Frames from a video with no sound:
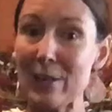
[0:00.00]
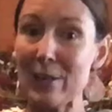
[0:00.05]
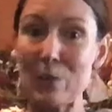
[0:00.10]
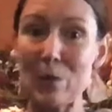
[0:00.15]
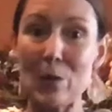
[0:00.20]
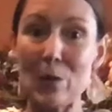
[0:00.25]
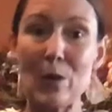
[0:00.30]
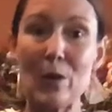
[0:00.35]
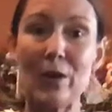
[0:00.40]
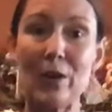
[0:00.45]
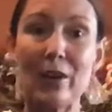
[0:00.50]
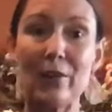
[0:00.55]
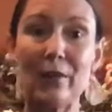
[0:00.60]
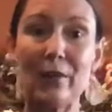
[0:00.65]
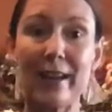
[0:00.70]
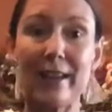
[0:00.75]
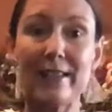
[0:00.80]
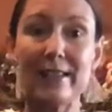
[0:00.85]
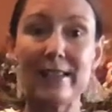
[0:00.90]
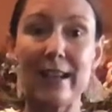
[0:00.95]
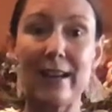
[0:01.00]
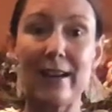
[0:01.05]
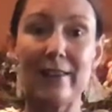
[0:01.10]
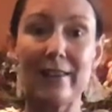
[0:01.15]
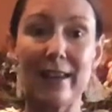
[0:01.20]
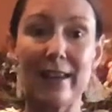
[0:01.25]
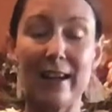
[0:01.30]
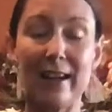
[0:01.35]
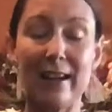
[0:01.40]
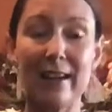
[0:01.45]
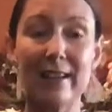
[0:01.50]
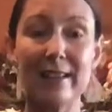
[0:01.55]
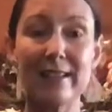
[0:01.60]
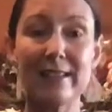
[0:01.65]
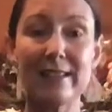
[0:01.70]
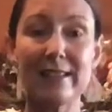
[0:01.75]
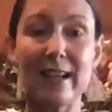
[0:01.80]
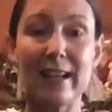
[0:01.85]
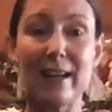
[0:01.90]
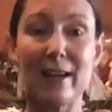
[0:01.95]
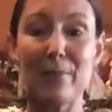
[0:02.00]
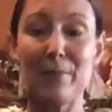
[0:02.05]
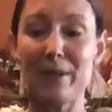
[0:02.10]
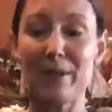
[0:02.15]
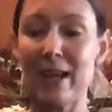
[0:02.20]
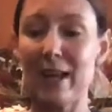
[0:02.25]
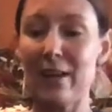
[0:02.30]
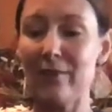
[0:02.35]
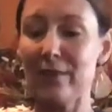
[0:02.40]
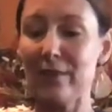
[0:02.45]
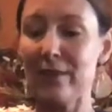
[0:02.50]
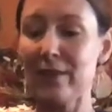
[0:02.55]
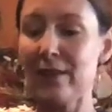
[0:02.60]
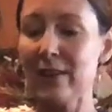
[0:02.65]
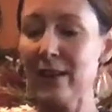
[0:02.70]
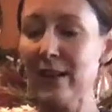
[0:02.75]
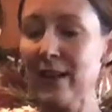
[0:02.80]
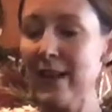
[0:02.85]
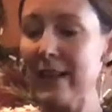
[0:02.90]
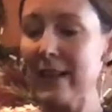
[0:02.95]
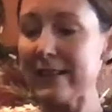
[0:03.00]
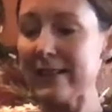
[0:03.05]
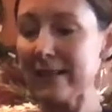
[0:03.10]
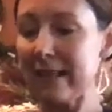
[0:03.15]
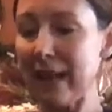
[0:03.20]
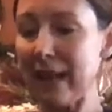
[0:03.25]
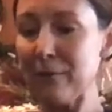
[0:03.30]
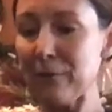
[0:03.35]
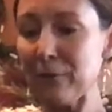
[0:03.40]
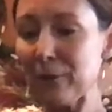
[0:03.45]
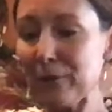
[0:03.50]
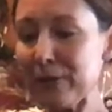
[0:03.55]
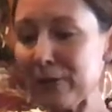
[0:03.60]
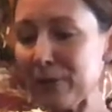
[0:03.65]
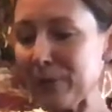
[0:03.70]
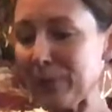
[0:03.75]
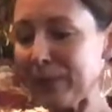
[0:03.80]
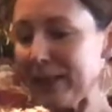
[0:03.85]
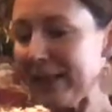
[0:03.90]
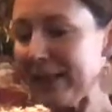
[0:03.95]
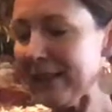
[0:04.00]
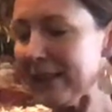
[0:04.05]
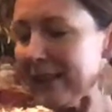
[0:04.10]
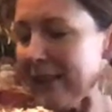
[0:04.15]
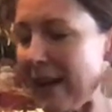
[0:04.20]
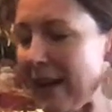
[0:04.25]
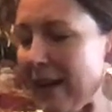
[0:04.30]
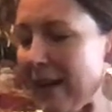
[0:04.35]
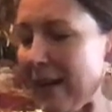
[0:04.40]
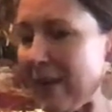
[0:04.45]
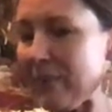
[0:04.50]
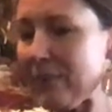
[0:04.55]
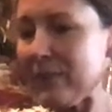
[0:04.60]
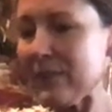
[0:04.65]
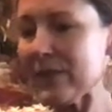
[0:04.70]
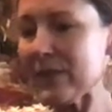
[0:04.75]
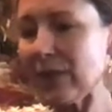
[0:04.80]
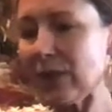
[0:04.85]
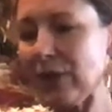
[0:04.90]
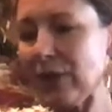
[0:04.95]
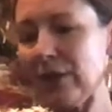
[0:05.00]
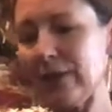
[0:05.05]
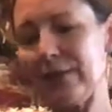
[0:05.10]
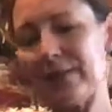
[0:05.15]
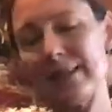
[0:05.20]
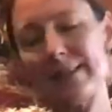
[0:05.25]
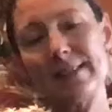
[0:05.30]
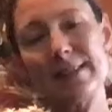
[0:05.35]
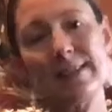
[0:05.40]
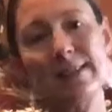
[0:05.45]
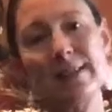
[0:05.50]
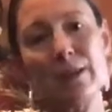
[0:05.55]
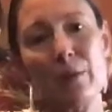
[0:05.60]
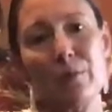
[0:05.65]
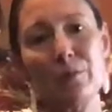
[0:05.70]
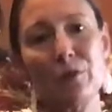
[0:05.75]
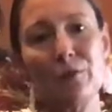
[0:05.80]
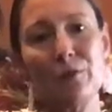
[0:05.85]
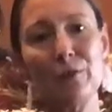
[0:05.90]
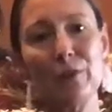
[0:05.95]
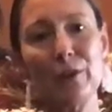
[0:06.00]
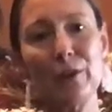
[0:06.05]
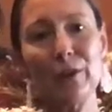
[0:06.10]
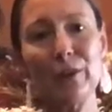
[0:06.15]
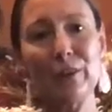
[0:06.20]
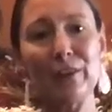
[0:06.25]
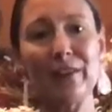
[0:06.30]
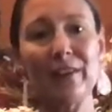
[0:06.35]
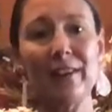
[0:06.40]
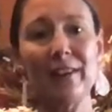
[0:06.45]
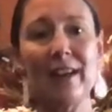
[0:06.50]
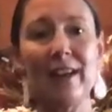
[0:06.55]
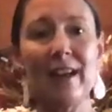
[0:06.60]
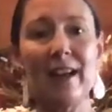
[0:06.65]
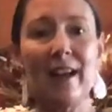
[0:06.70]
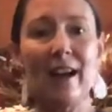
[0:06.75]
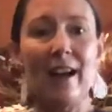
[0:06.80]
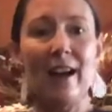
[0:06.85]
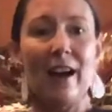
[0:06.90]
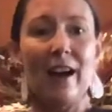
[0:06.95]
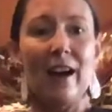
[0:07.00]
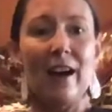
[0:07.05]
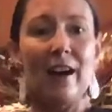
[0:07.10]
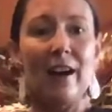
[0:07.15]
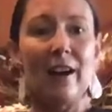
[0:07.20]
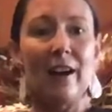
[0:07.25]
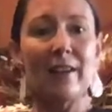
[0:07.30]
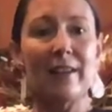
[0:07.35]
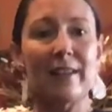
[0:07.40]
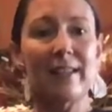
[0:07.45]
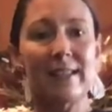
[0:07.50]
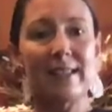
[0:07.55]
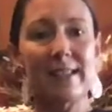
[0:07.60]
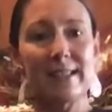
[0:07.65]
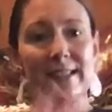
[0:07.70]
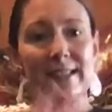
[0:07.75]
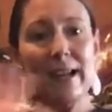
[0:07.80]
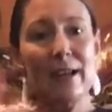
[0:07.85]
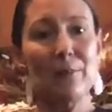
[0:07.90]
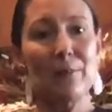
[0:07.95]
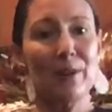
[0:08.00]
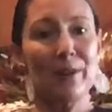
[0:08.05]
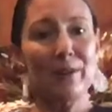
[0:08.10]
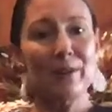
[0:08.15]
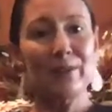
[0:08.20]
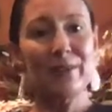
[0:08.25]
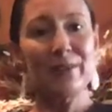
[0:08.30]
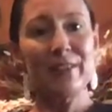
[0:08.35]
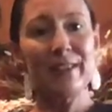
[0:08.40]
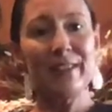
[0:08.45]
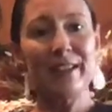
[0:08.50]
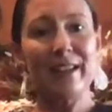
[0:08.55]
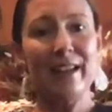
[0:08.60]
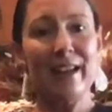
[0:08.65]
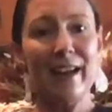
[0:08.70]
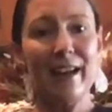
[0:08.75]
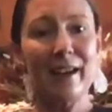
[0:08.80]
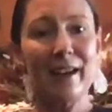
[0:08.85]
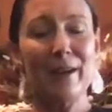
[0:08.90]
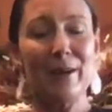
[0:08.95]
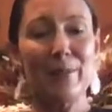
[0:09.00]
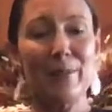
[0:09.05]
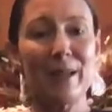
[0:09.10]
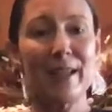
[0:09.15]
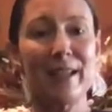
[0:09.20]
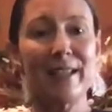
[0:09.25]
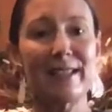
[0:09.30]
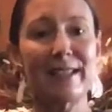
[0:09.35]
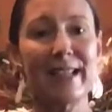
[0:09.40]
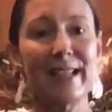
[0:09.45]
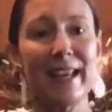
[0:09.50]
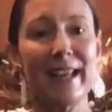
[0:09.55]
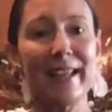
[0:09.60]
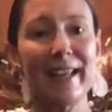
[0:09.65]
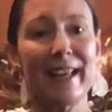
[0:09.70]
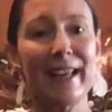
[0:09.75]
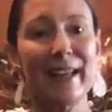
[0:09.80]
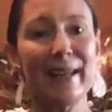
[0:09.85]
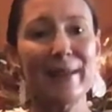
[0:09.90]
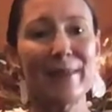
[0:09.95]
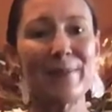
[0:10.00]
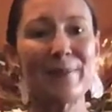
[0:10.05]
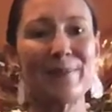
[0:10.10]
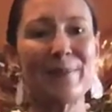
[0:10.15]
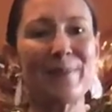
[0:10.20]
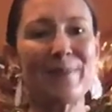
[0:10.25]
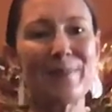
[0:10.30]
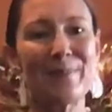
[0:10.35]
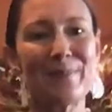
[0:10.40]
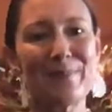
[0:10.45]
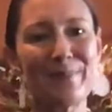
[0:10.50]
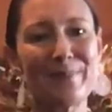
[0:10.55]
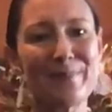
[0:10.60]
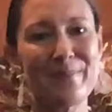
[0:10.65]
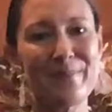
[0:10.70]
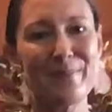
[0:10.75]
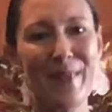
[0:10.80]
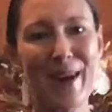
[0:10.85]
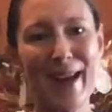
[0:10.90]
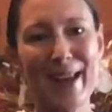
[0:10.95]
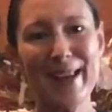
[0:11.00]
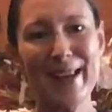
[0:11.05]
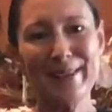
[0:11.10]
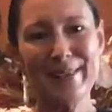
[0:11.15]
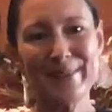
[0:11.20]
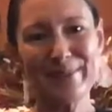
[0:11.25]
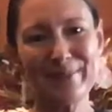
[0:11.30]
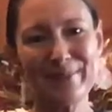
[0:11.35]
a walk around our yard and have a escape for a little bit. So this is an option for you. Stay well and take care. Bye.